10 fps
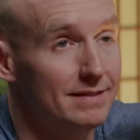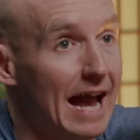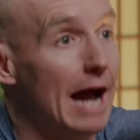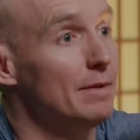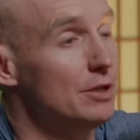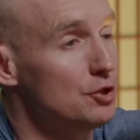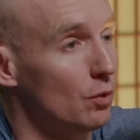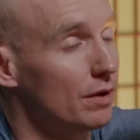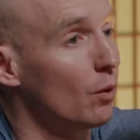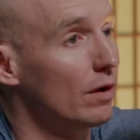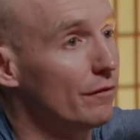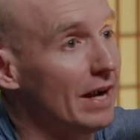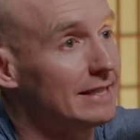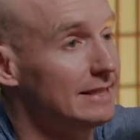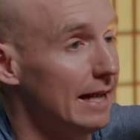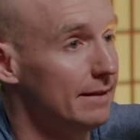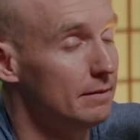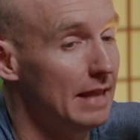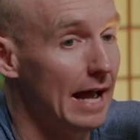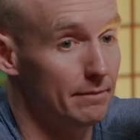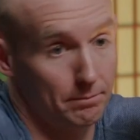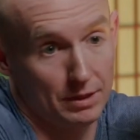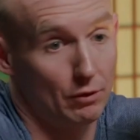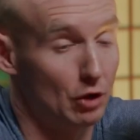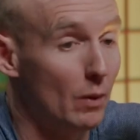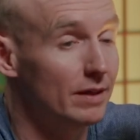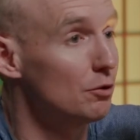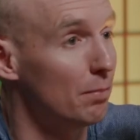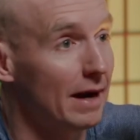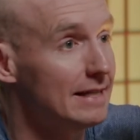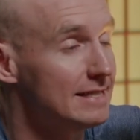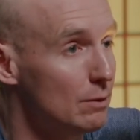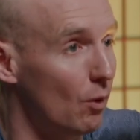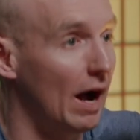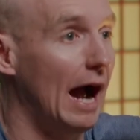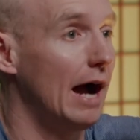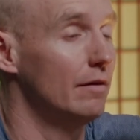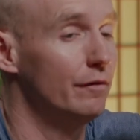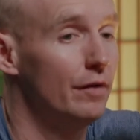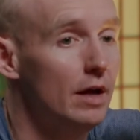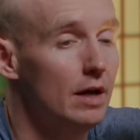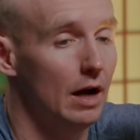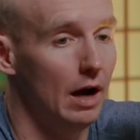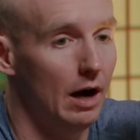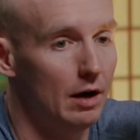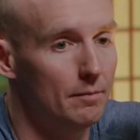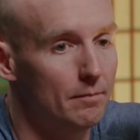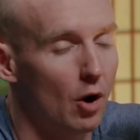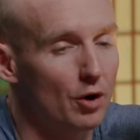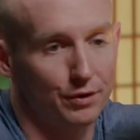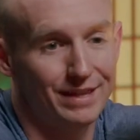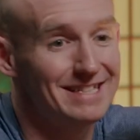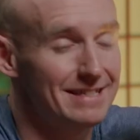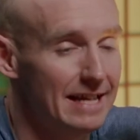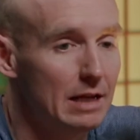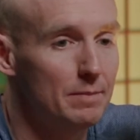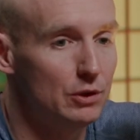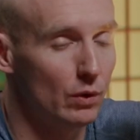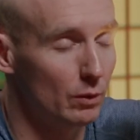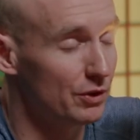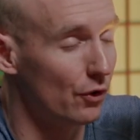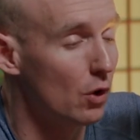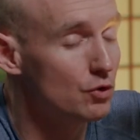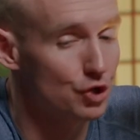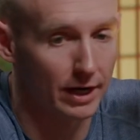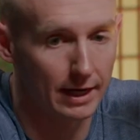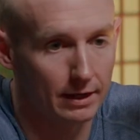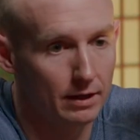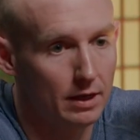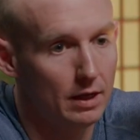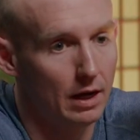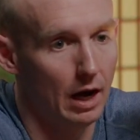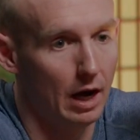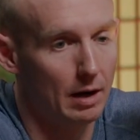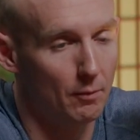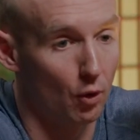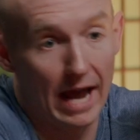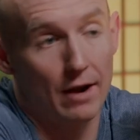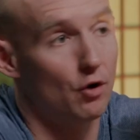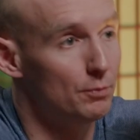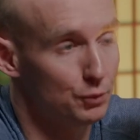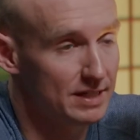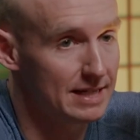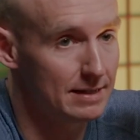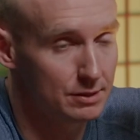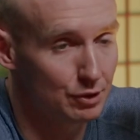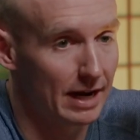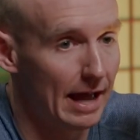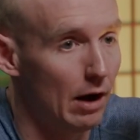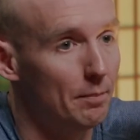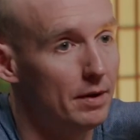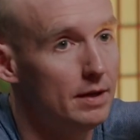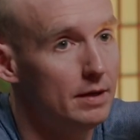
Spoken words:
damage or effects that going through pregnancy will have? Are there things that they can be doing with their own training or at home routines to kind of help,